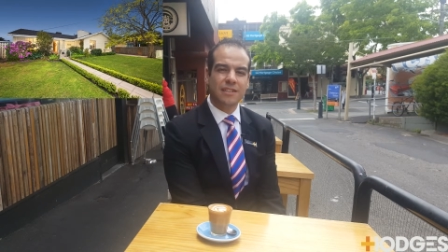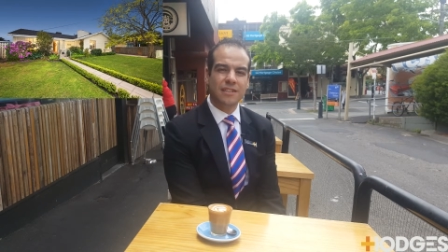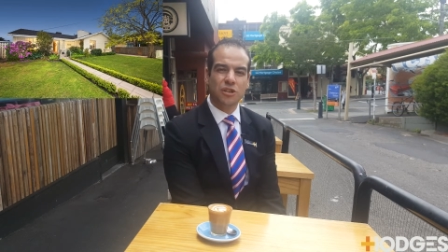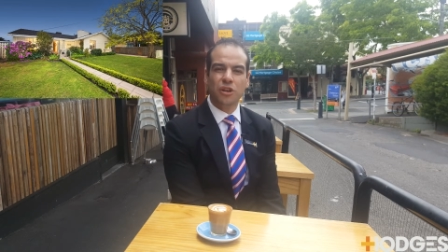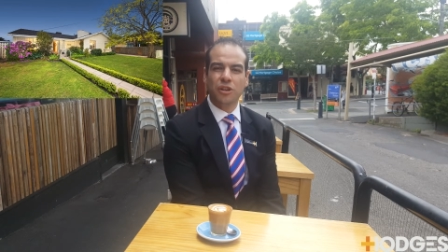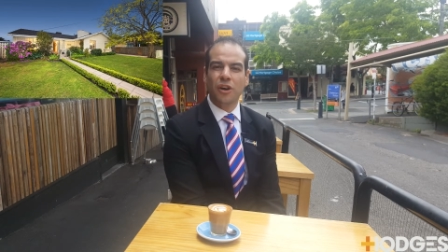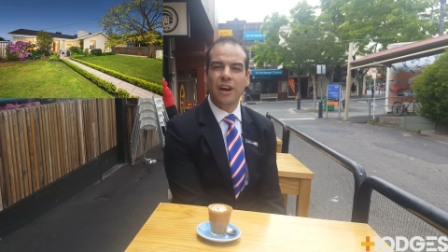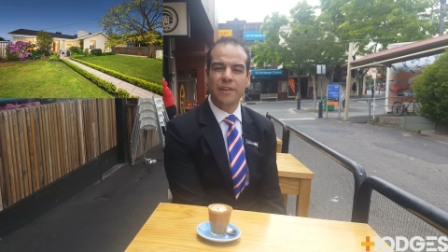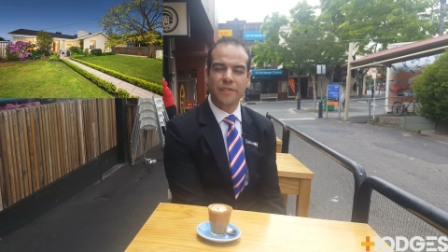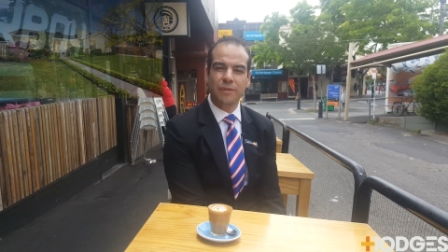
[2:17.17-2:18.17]
It's still
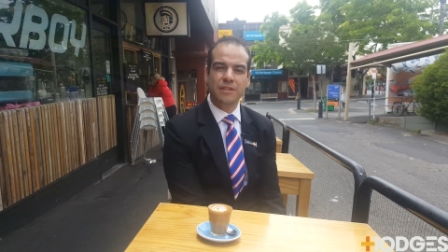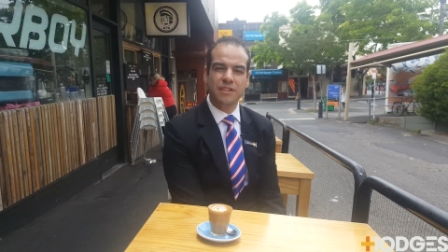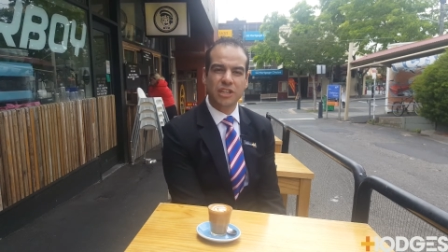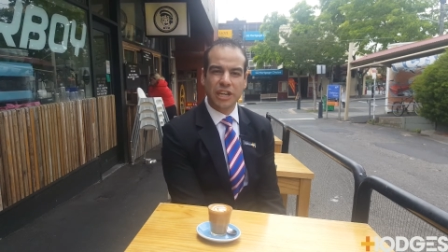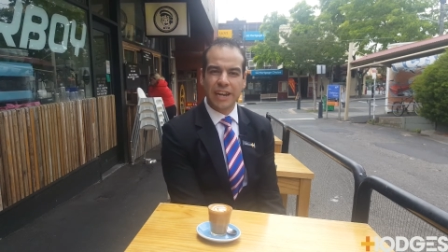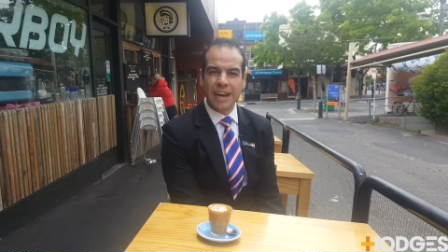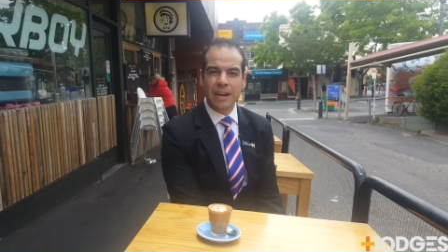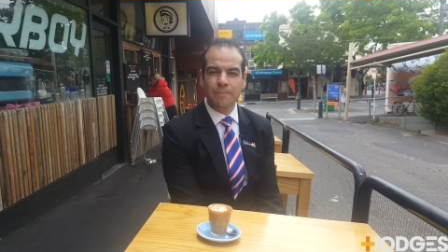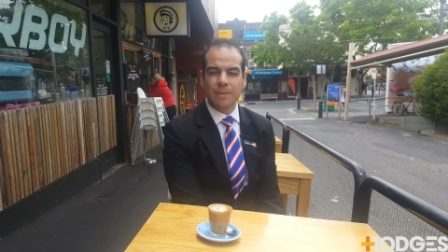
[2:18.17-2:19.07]
online if you wanted to check it out.